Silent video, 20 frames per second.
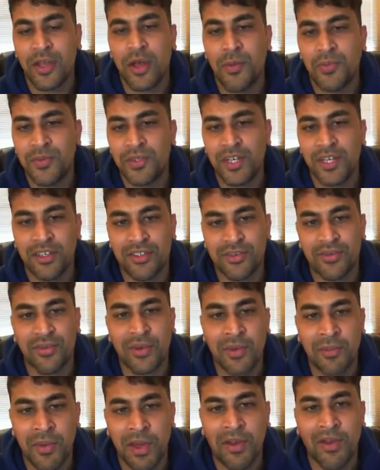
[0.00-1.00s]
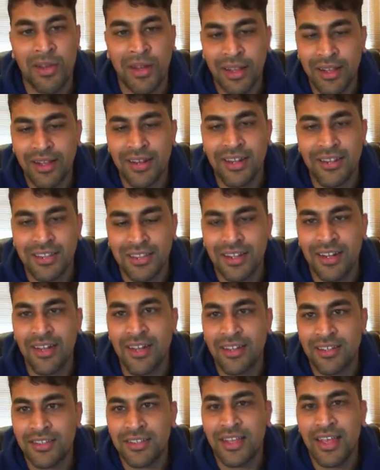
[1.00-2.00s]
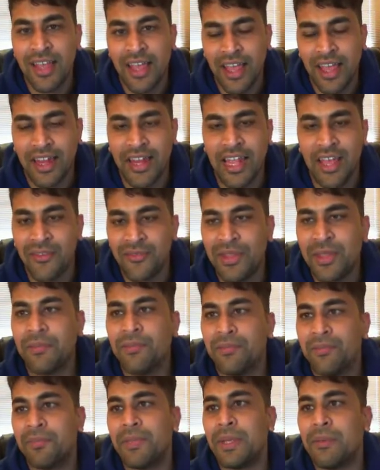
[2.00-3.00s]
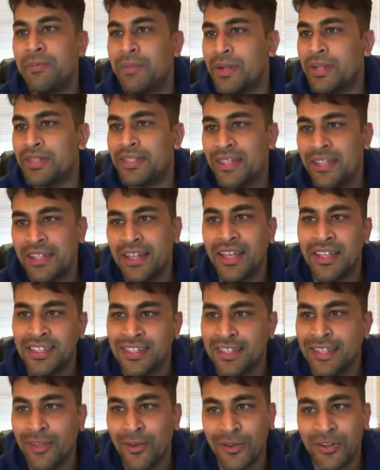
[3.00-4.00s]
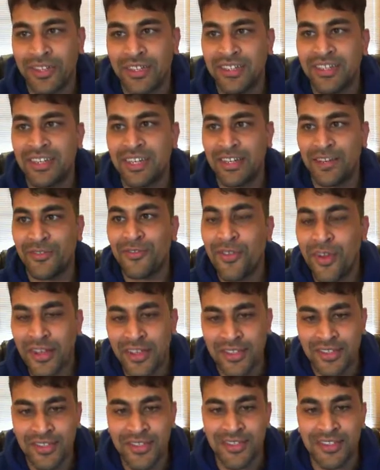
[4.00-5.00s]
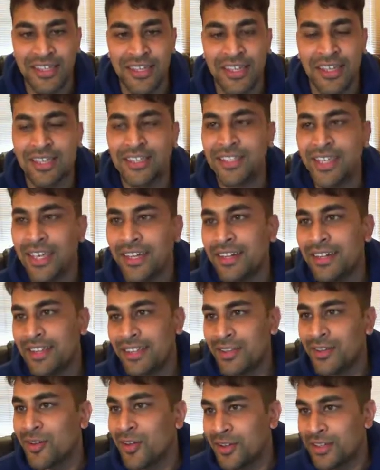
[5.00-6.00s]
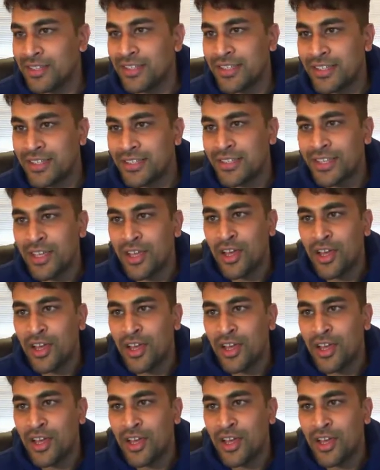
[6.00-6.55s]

objects from our linked list class and have them be printed nicely on the screen for us to see exactly the contents